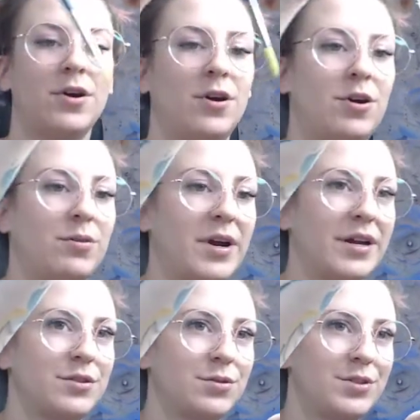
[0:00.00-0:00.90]
All
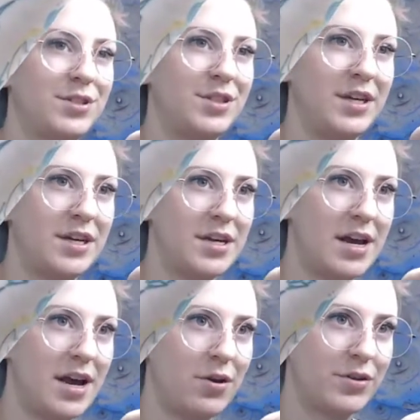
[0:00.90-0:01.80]
right, so see
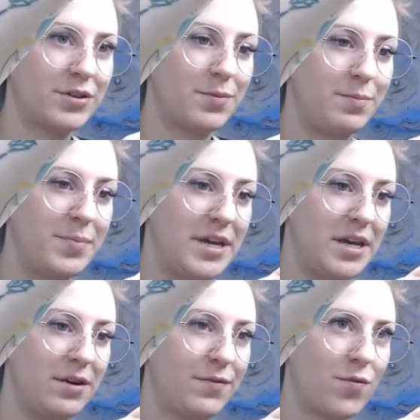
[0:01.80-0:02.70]
how there's a
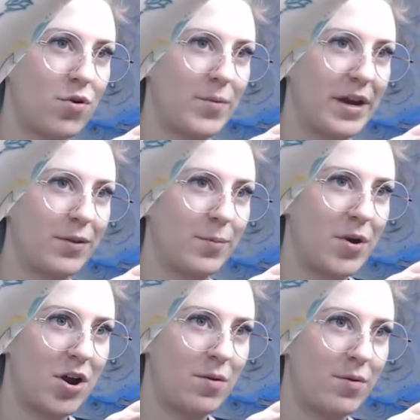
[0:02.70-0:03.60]
bead forming at the
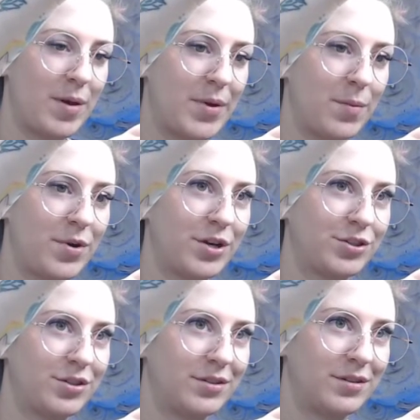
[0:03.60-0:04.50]
bottom of my paintbrush?
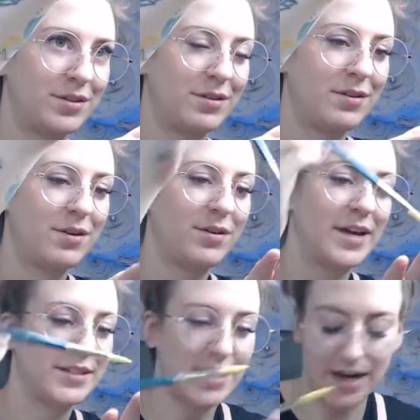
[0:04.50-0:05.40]

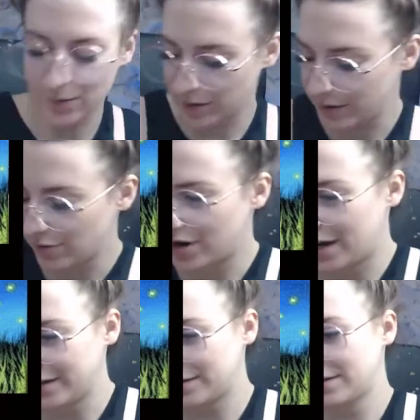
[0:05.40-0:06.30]
That's kind of what we
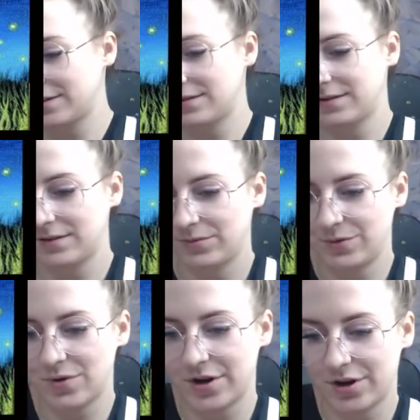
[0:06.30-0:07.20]
want. We
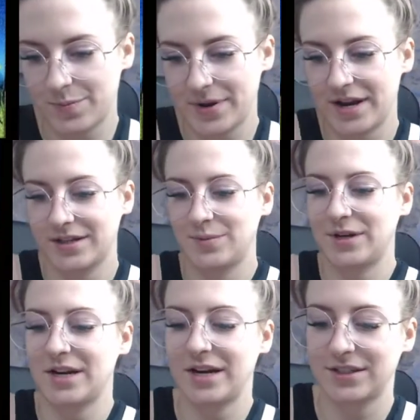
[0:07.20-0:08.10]
want our paint to be
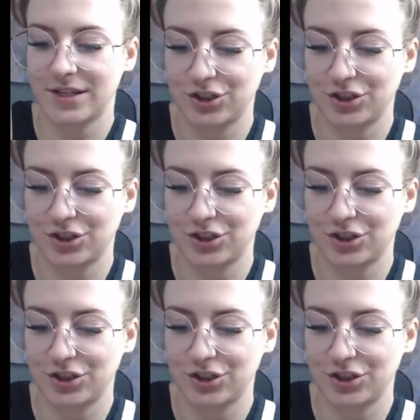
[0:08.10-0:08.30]
nice and